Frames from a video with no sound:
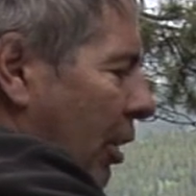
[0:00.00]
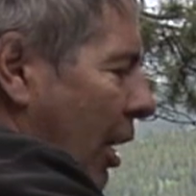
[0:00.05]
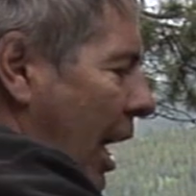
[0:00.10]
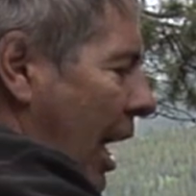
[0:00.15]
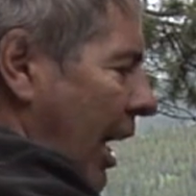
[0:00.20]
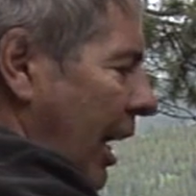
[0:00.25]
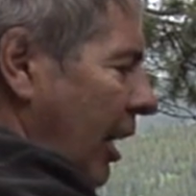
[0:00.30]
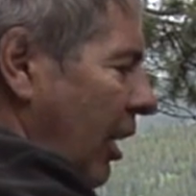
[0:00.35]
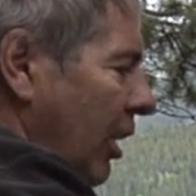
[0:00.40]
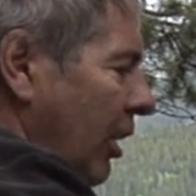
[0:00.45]
for
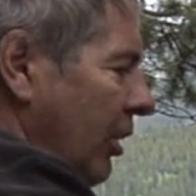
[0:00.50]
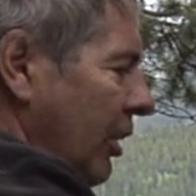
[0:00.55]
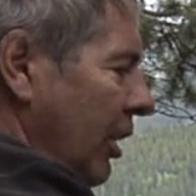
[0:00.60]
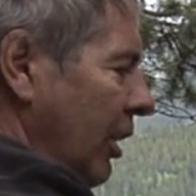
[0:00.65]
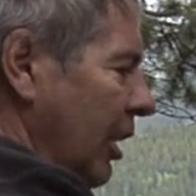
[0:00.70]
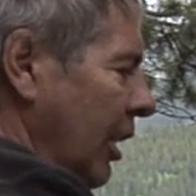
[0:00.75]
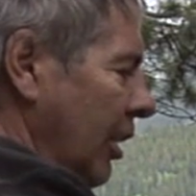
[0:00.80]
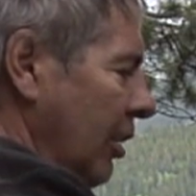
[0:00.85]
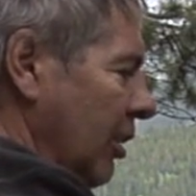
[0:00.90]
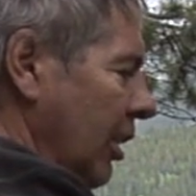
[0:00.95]
anchors
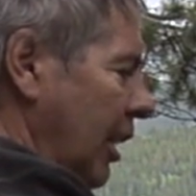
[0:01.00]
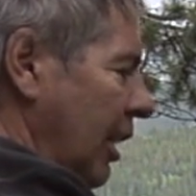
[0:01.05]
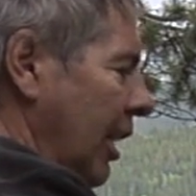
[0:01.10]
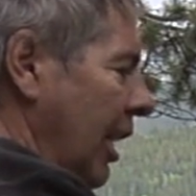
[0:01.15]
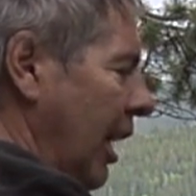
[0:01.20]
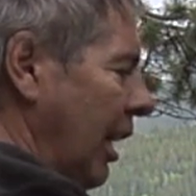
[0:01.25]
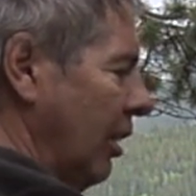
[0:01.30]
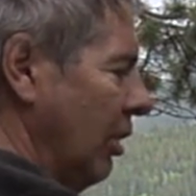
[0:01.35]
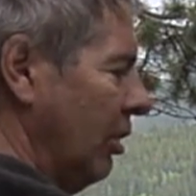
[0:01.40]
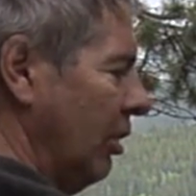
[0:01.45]
and things like
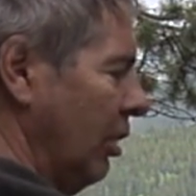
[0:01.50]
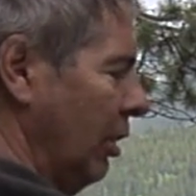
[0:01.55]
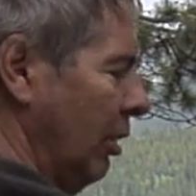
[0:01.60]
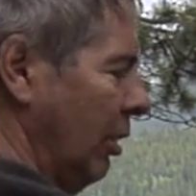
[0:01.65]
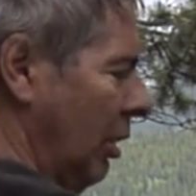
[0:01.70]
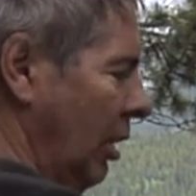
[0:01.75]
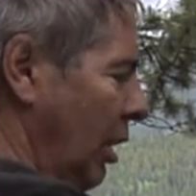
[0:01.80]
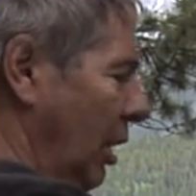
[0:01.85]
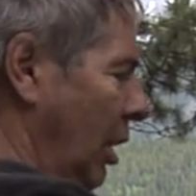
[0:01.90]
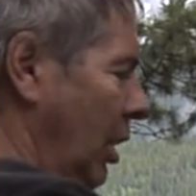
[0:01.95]
that. So